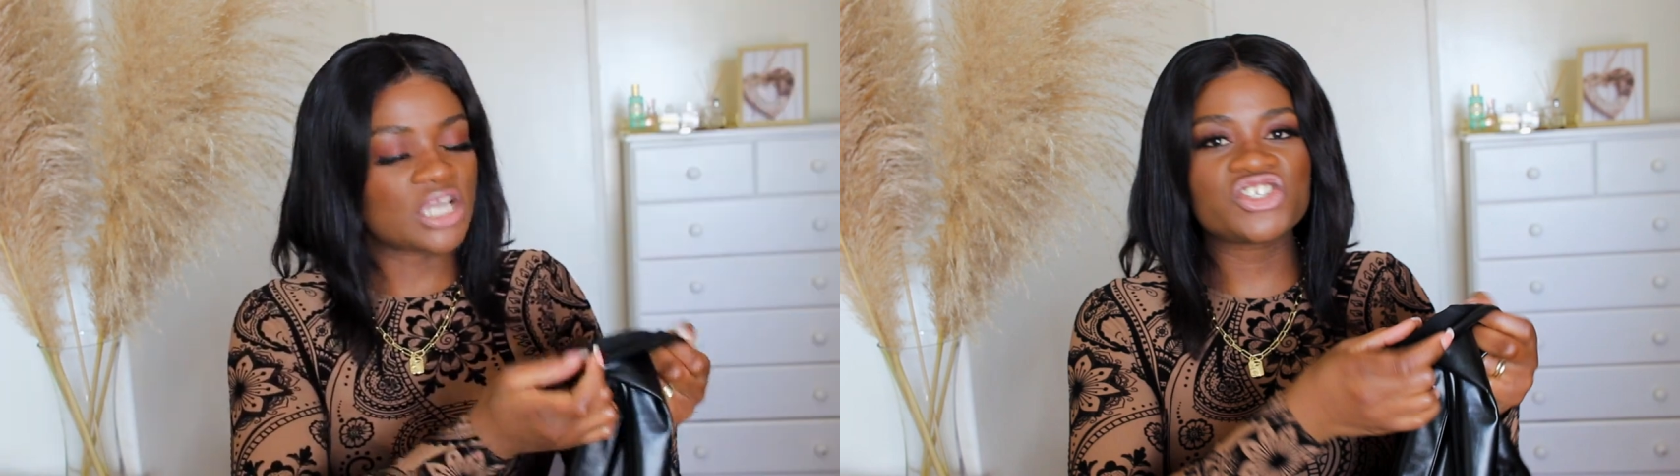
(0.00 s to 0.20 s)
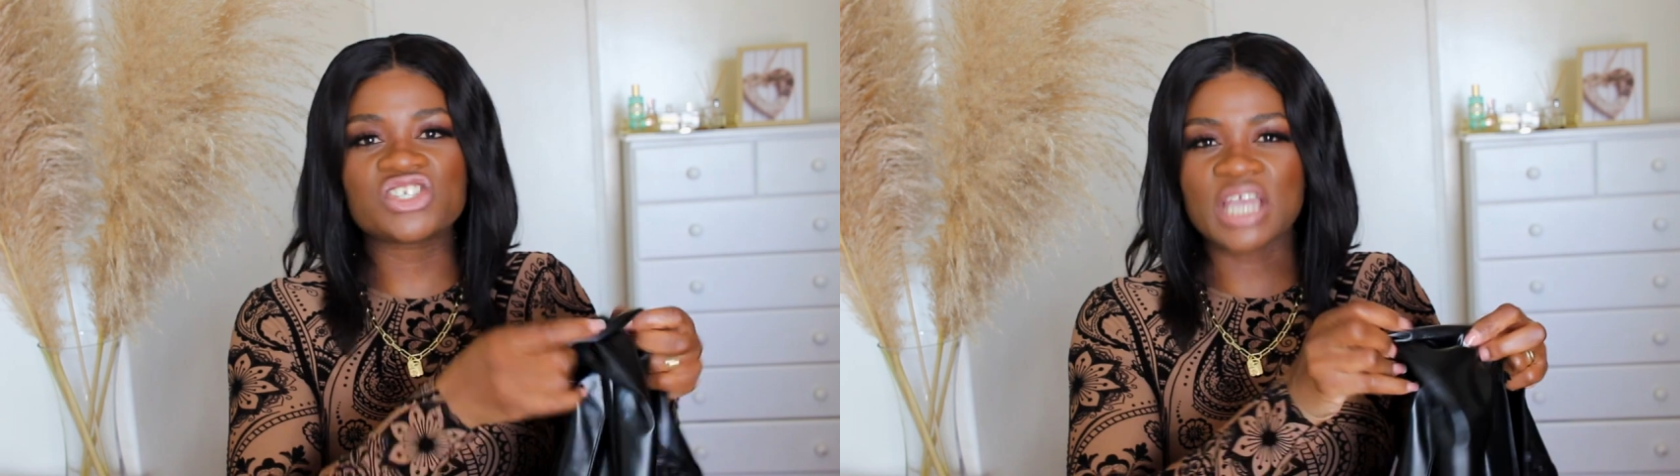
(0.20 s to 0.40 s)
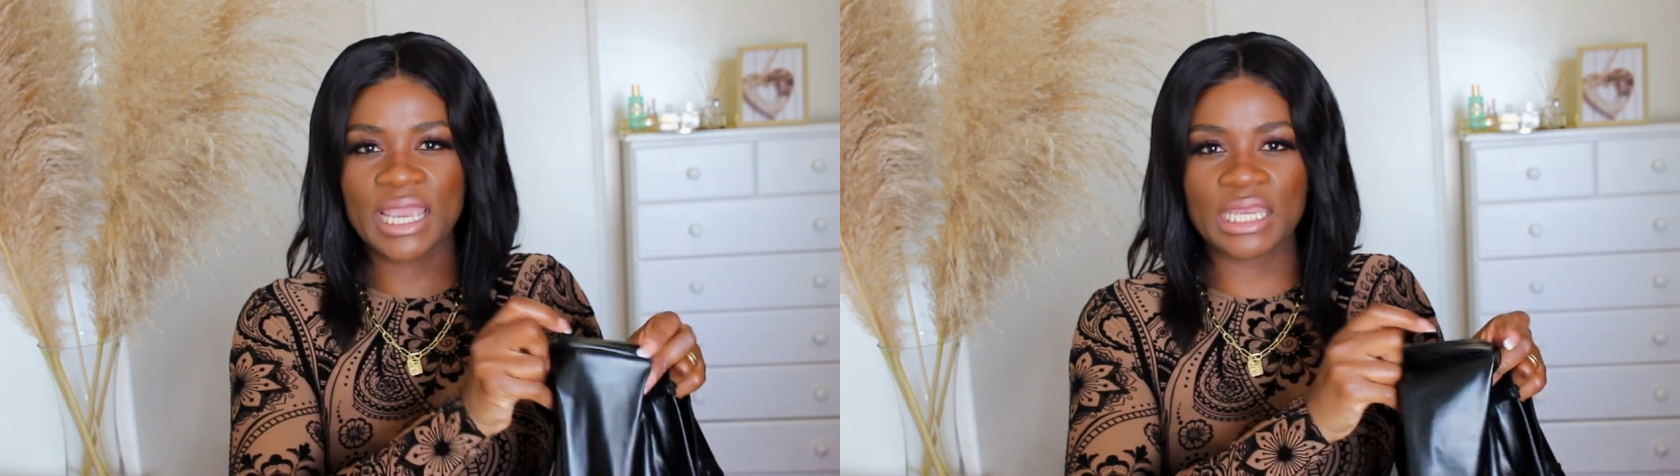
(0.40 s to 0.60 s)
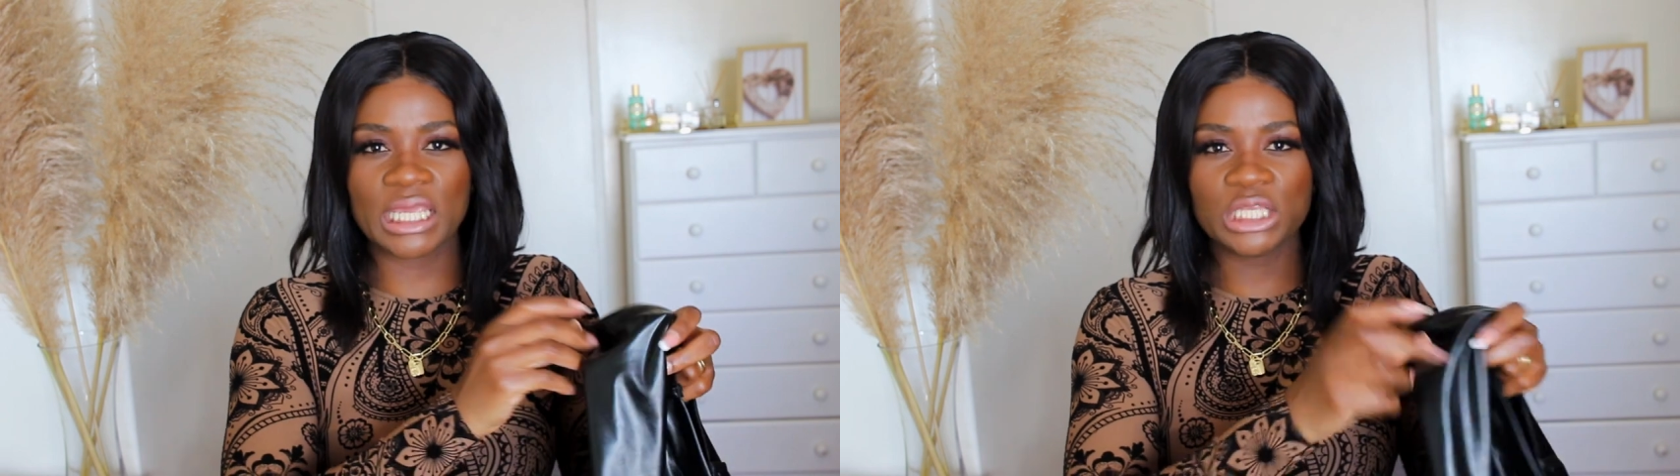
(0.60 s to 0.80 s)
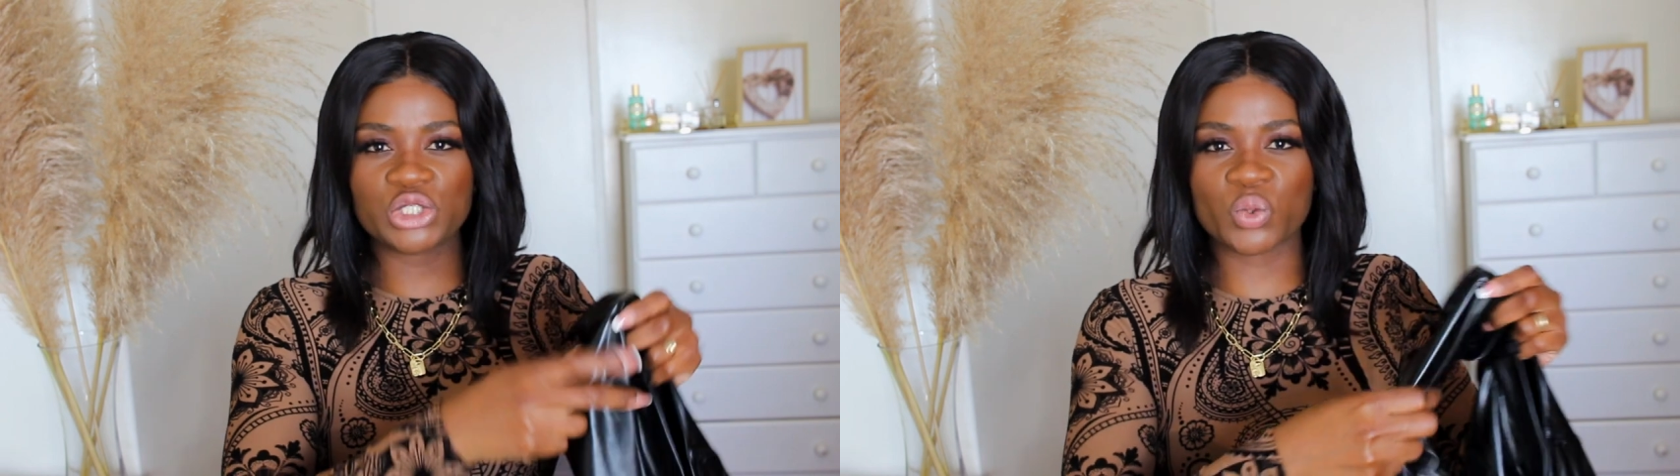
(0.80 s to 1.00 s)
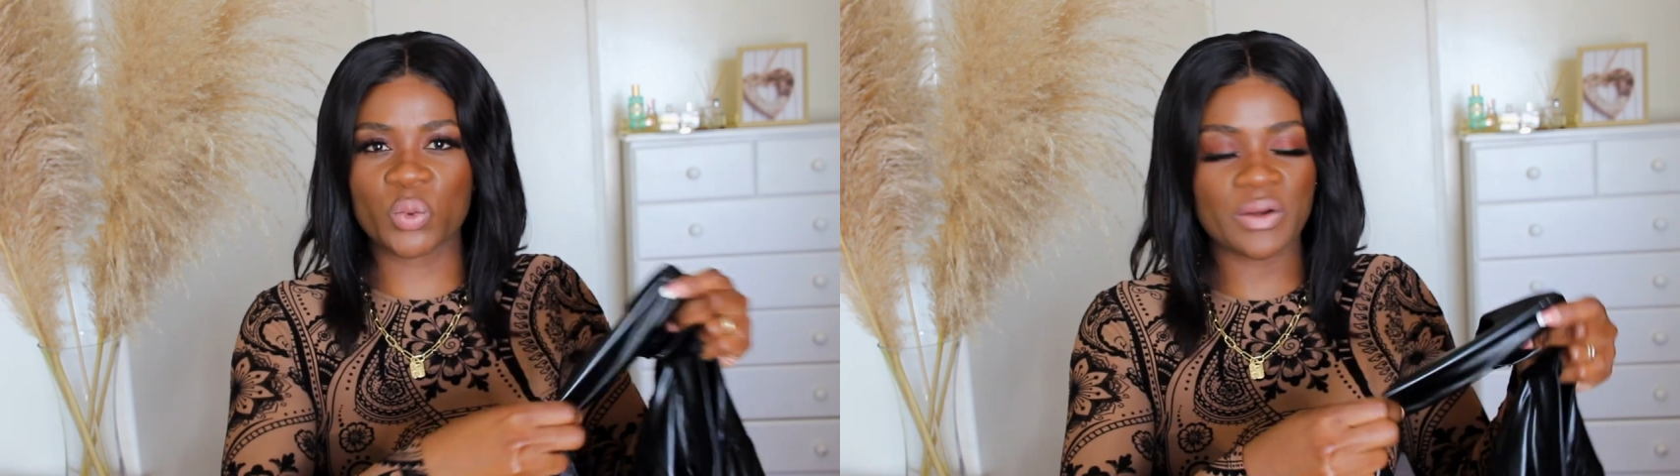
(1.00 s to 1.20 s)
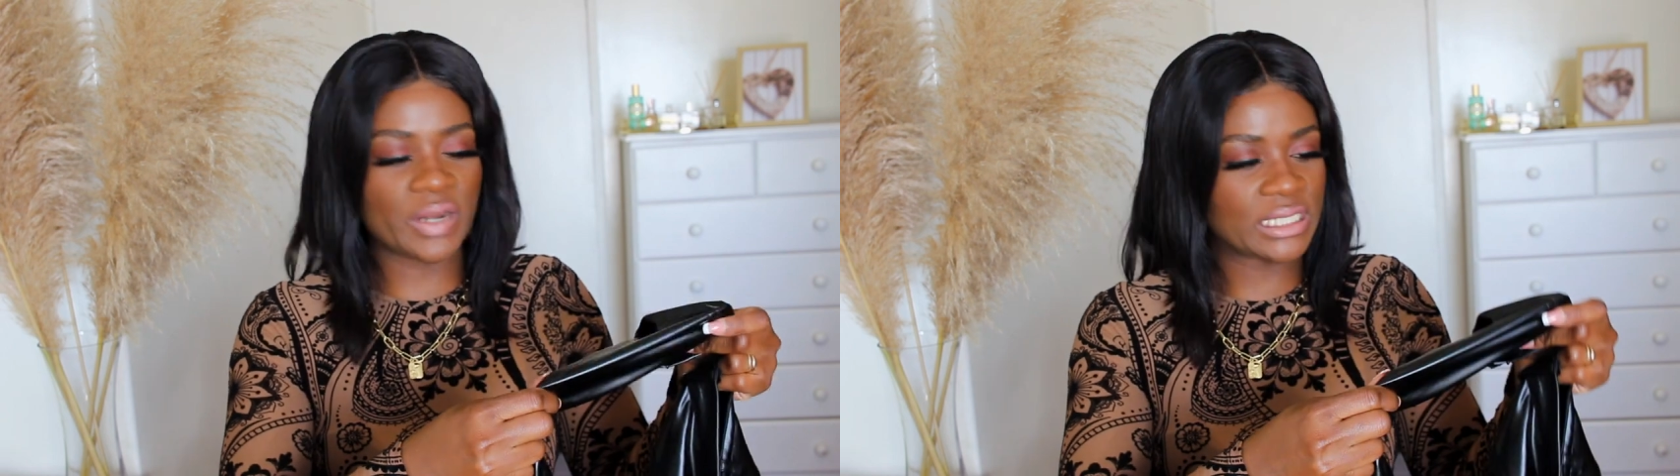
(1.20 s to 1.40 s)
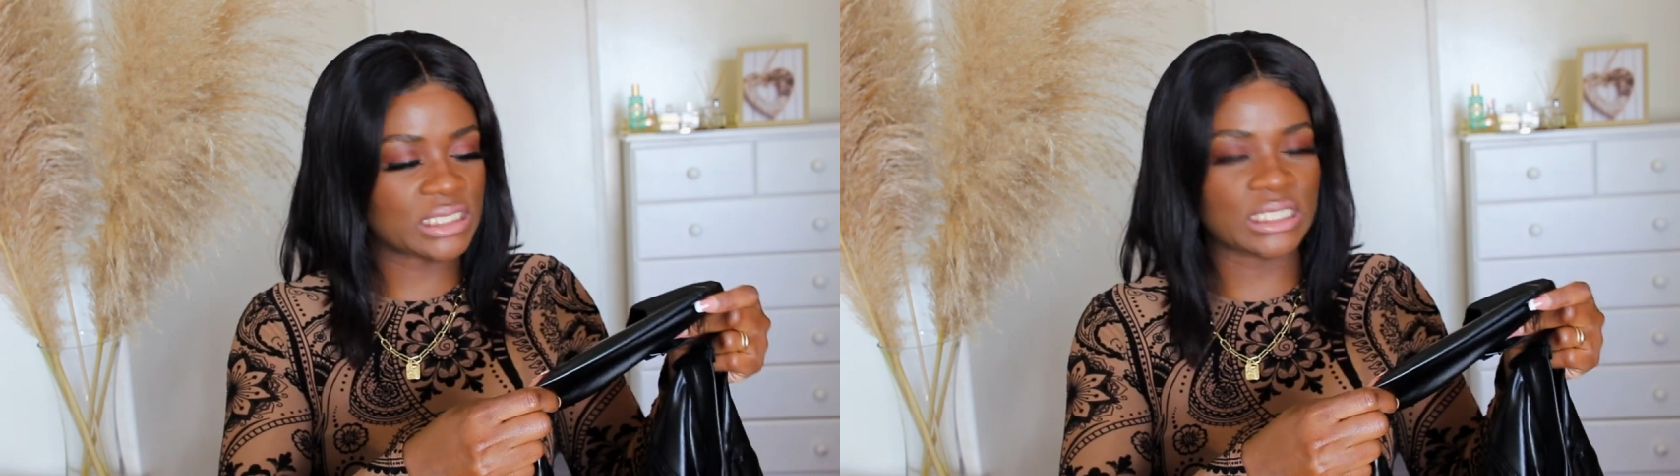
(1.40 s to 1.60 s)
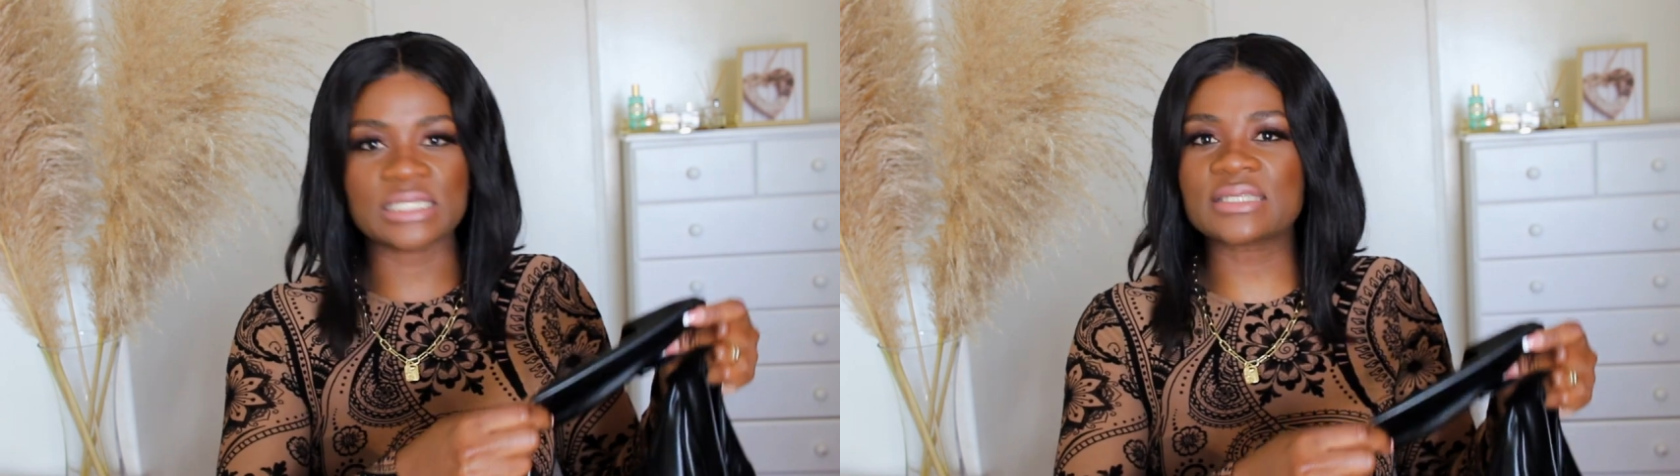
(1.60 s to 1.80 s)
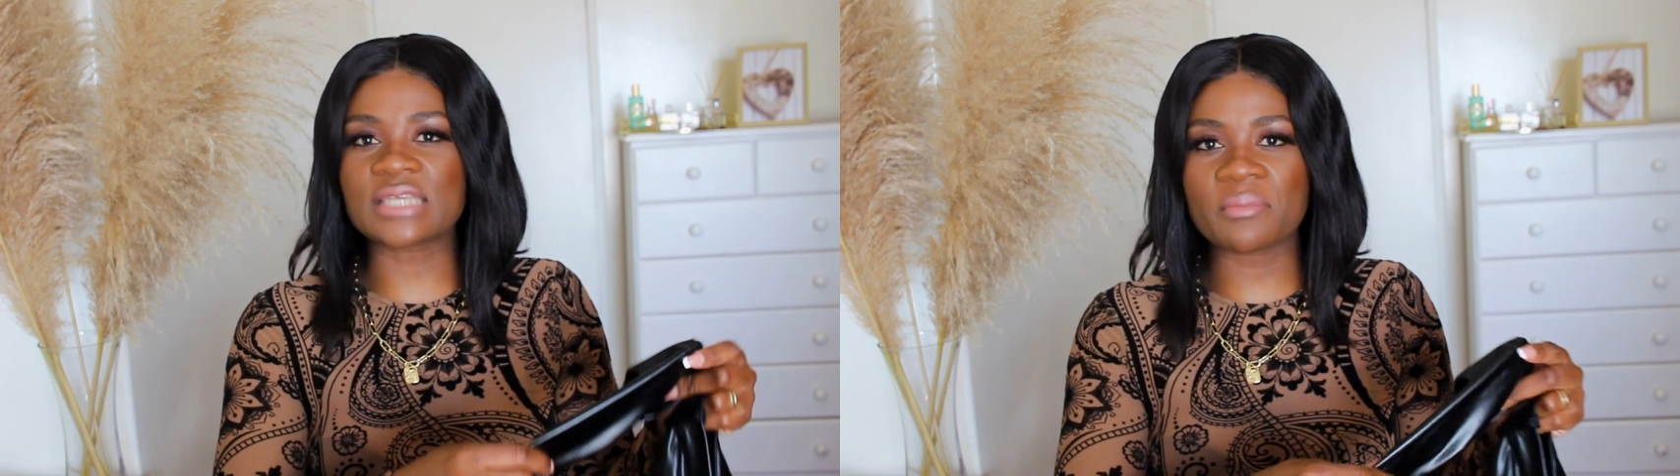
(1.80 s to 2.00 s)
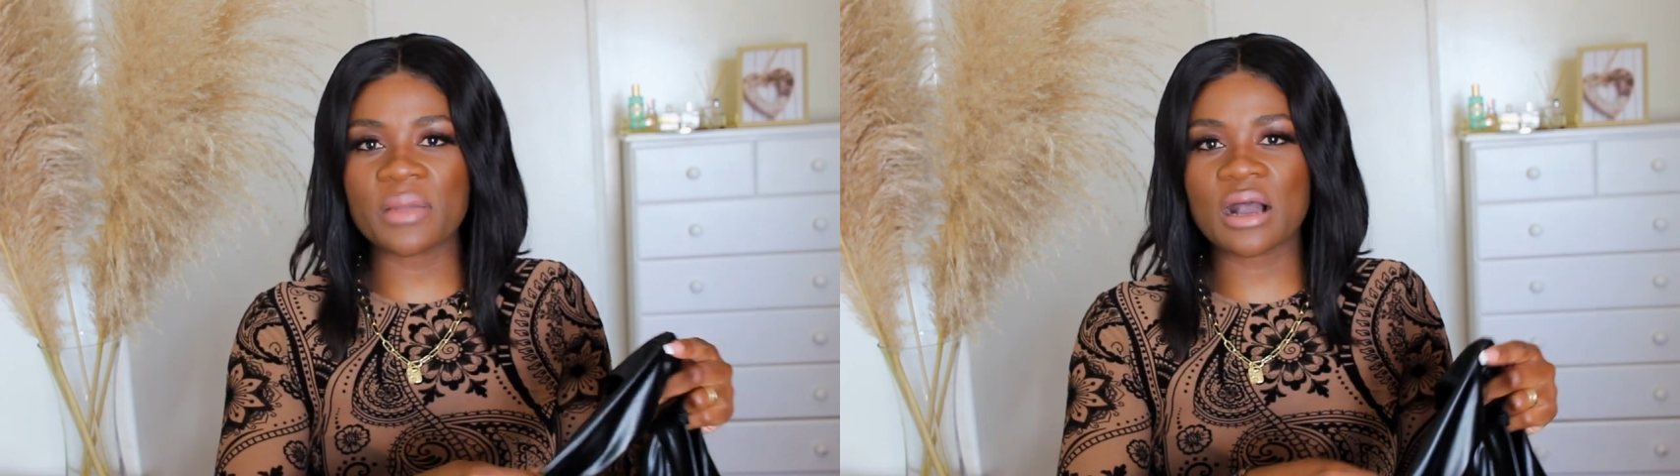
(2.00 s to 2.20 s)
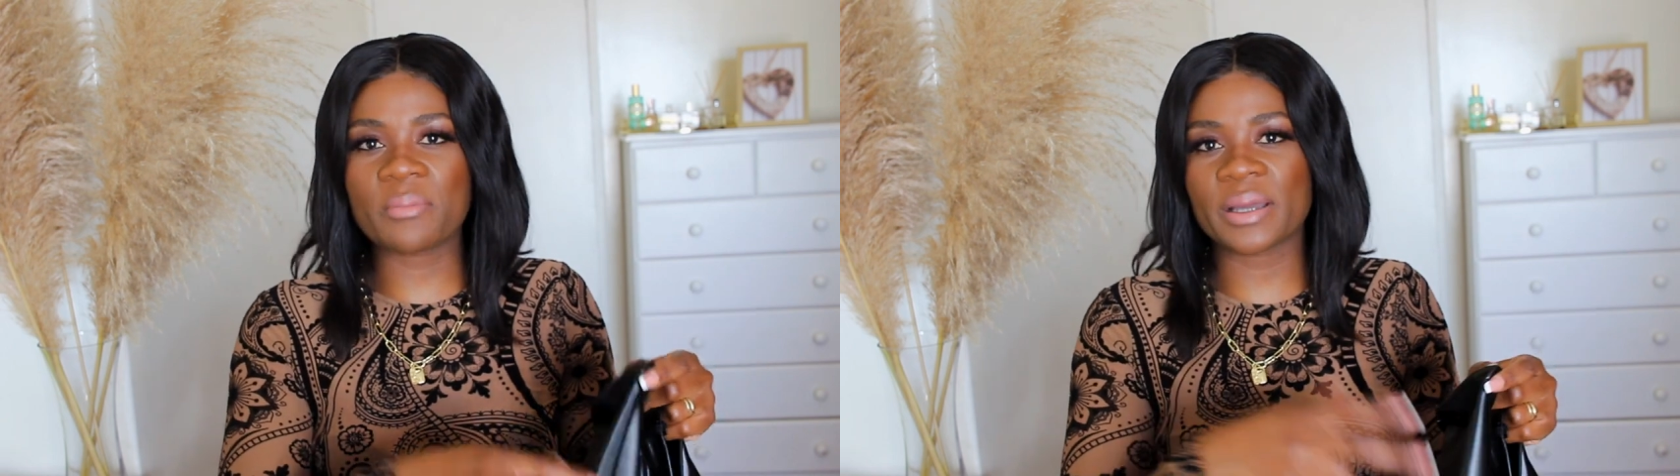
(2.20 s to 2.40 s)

shiny to wear it in summer,